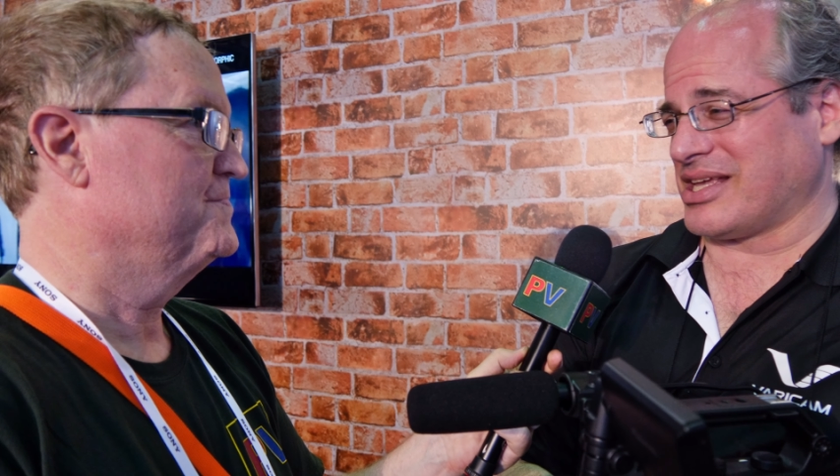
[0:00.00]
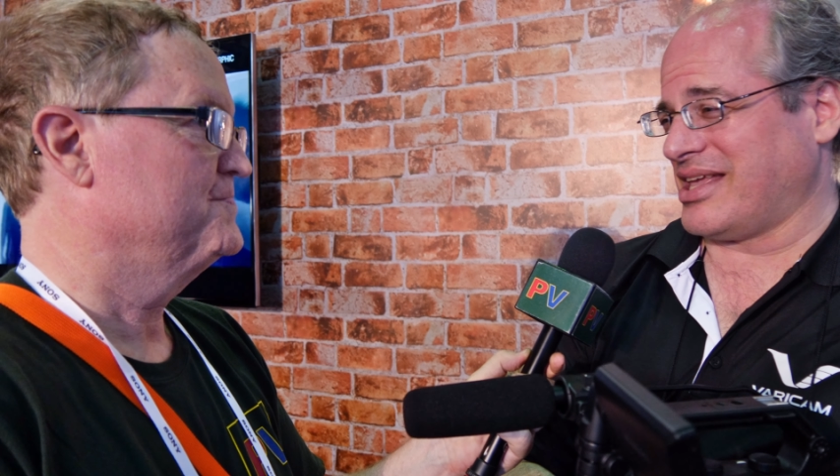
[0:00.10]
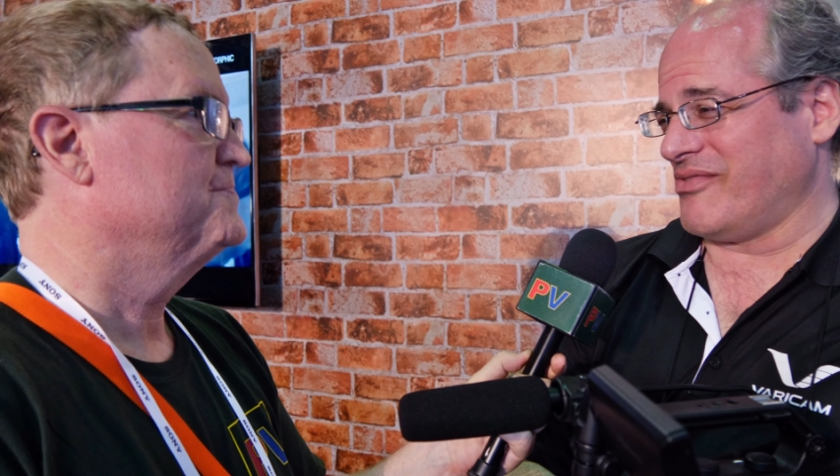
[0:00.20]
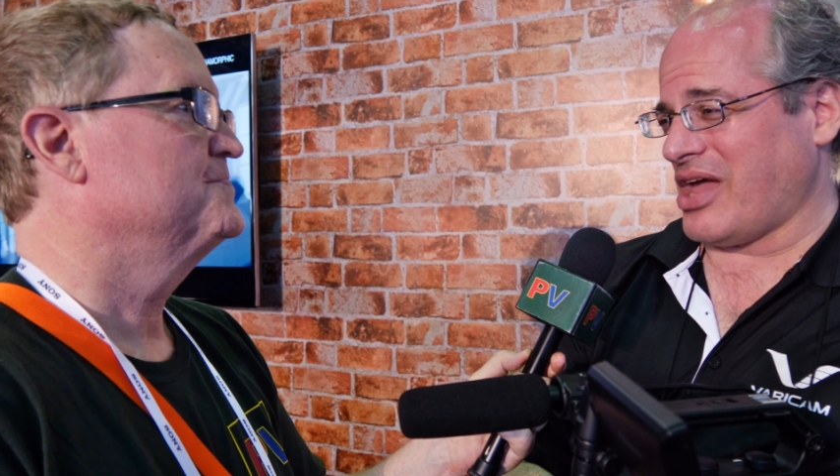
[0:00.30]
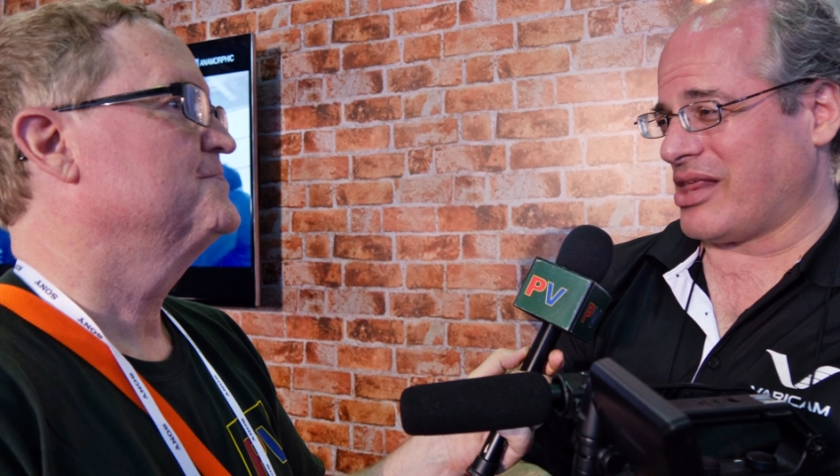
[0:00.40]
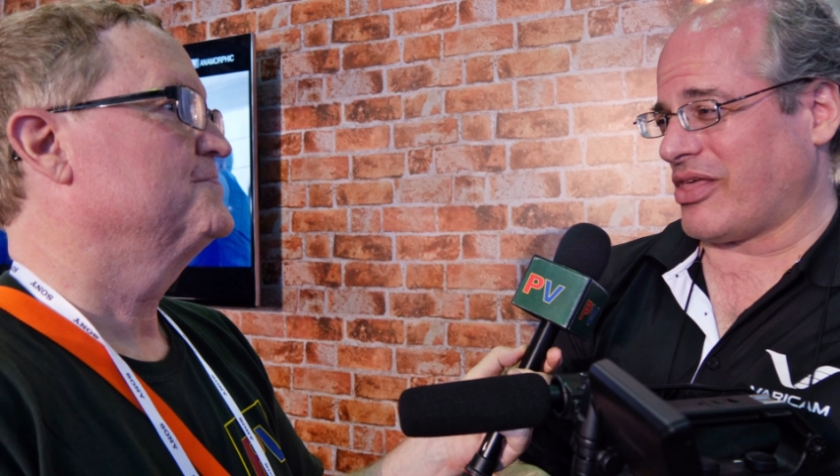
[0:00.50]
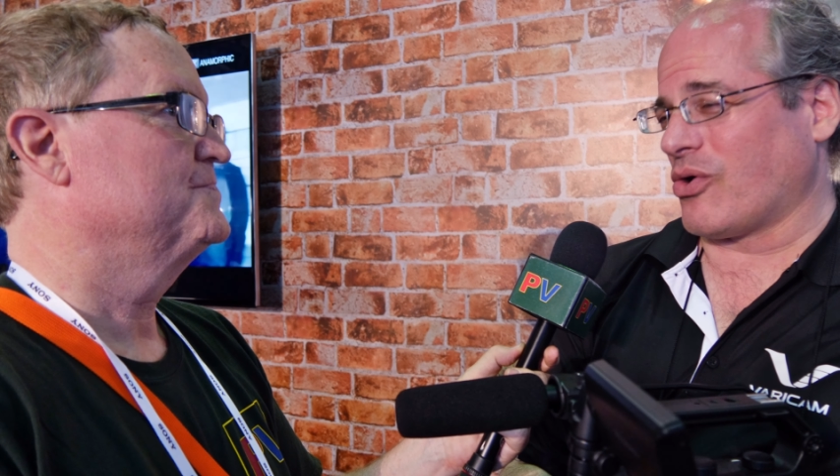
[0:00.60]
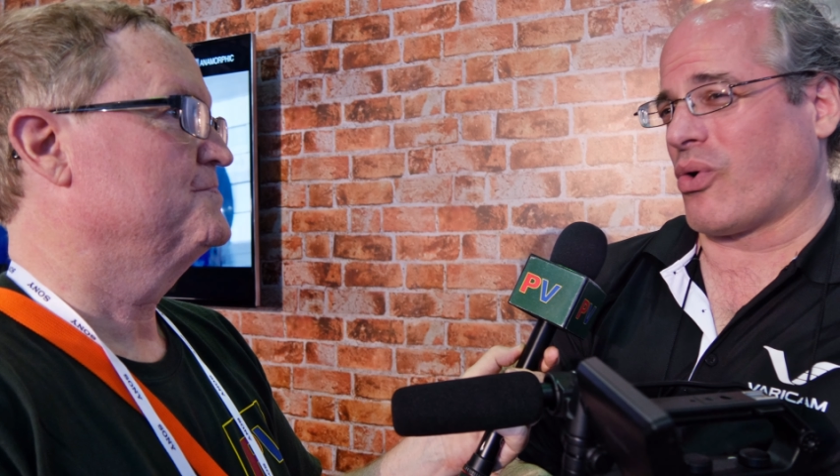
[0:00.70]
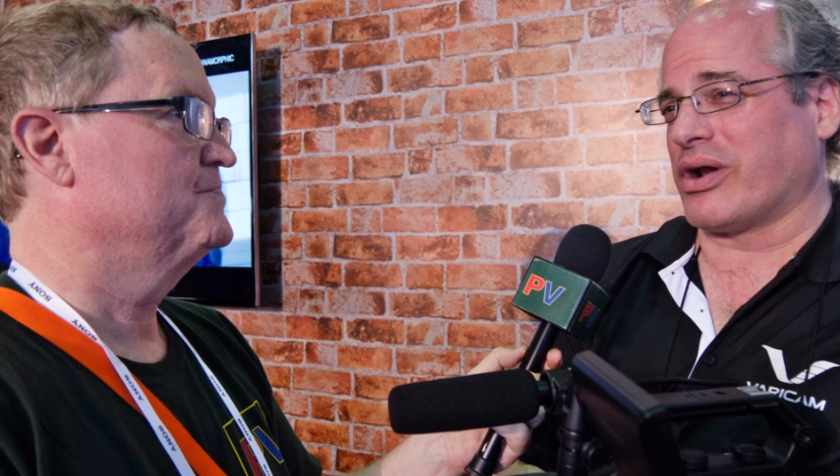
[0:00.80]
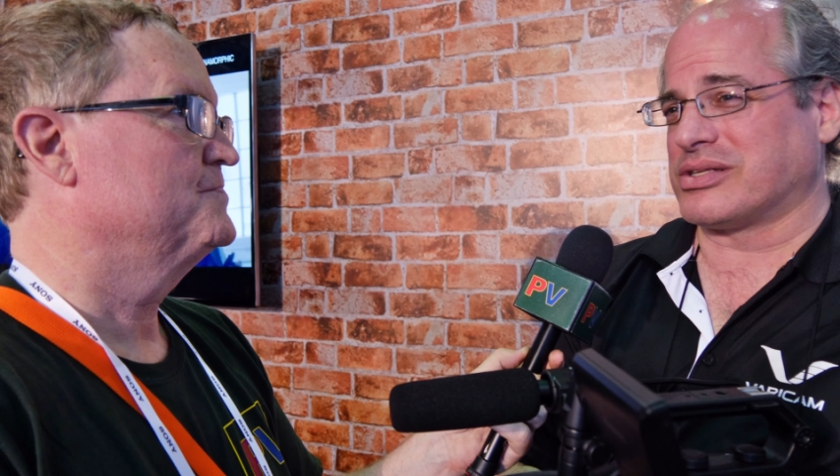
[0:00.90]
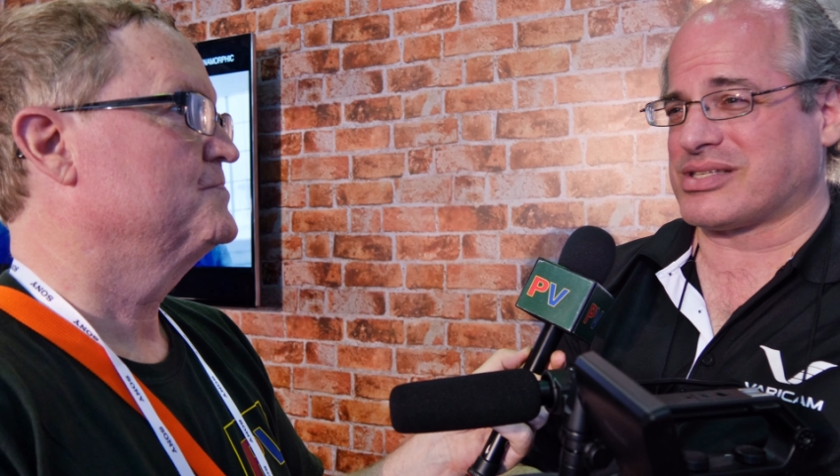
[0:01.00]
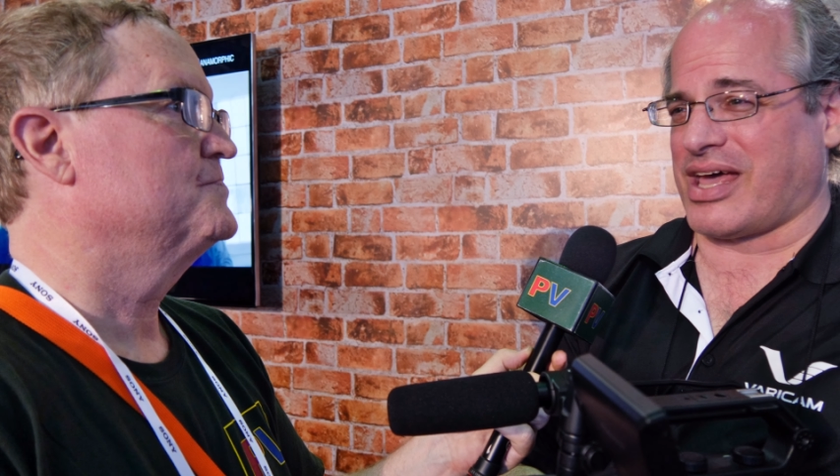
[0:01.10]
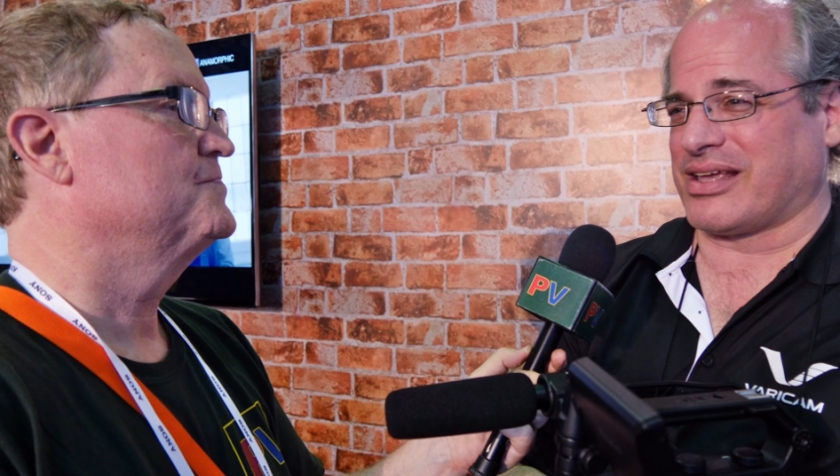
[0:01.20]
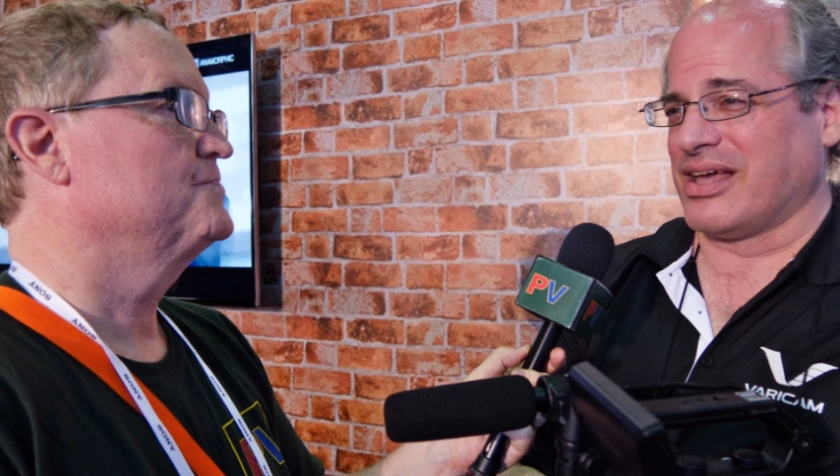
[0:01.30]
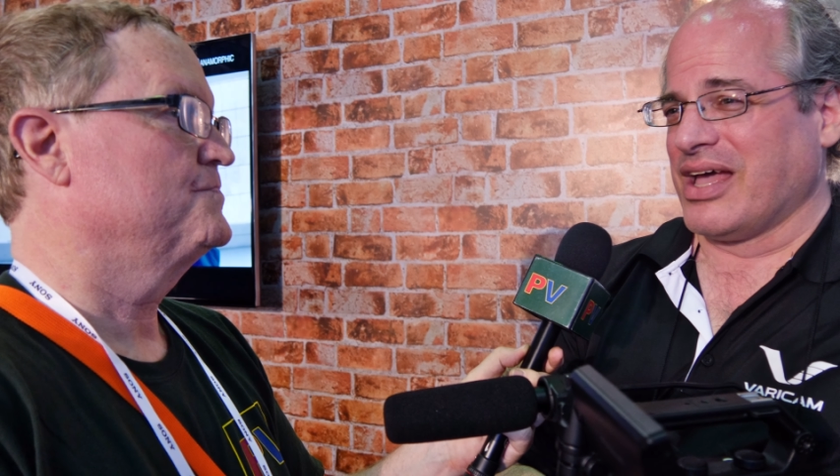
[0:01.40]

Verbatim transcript: to give you anything, or it's like